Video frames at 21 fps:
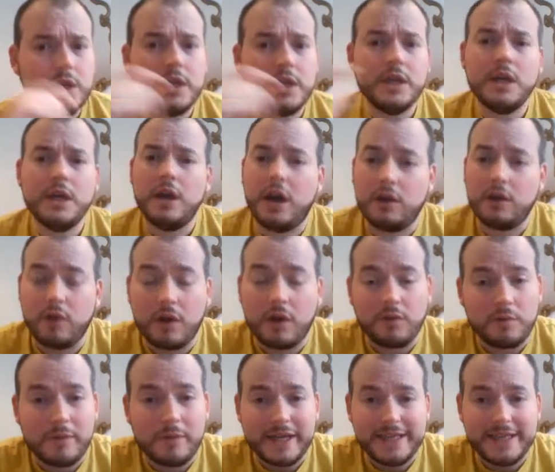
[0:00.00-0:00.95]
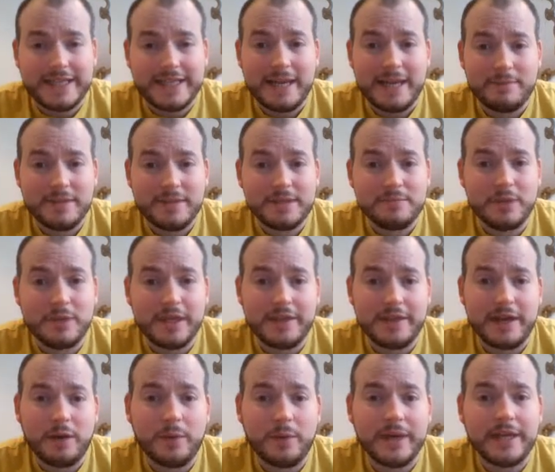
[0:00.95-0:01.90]
I'd rather have played the game. Let's put it
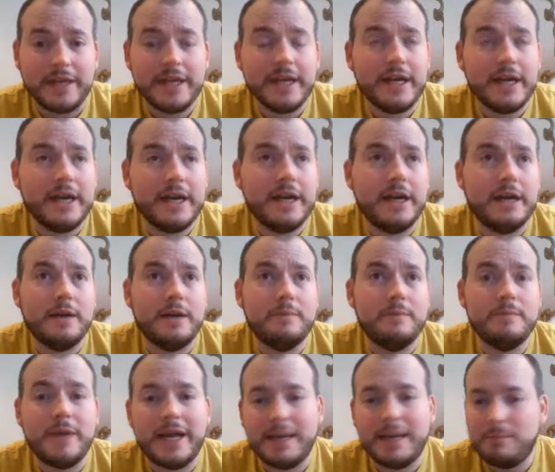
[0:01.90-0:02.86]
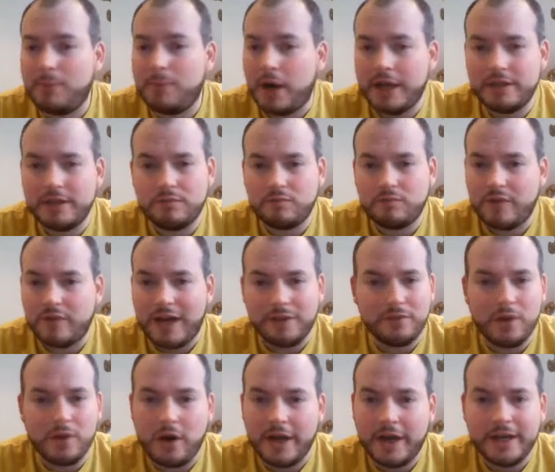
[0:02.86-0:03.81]
that way. And in by round
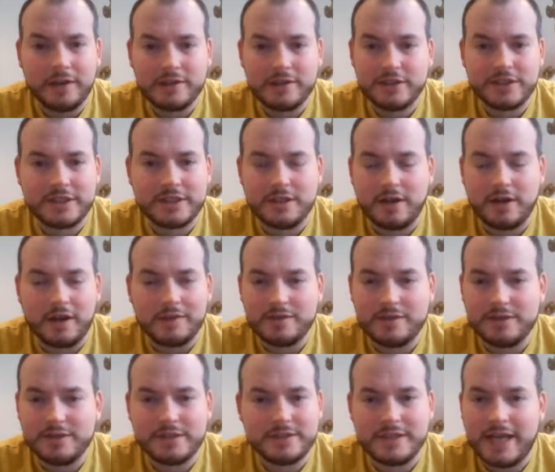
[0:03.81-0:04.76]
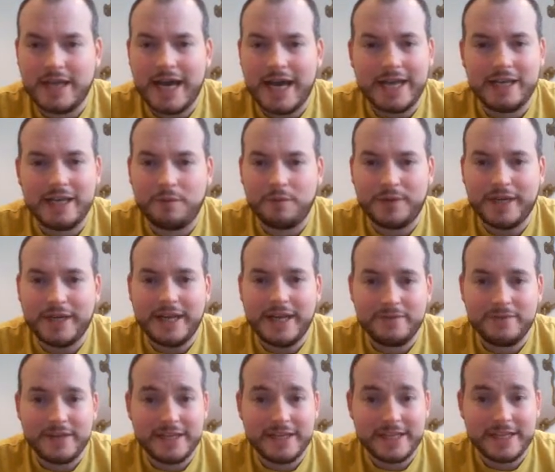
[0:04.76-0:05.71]
9, I just had nothing
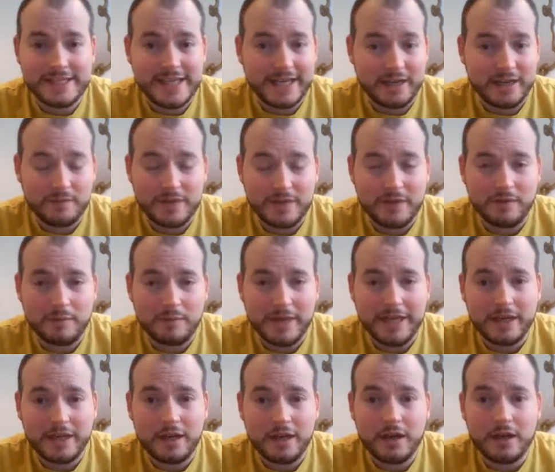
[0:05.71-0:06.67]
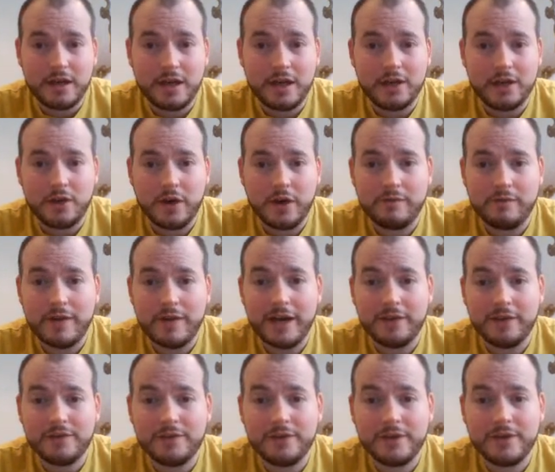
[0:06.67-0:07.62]
left in the tank. I've never played a
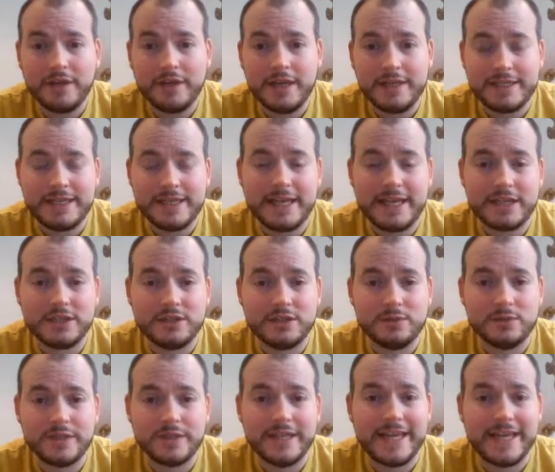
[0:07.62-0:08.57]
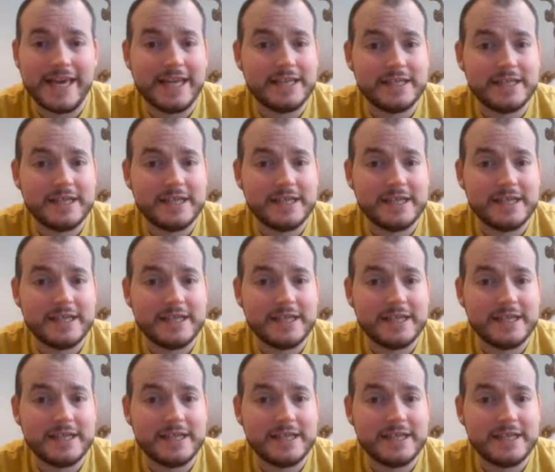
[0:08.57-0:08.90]
9-round international to the end.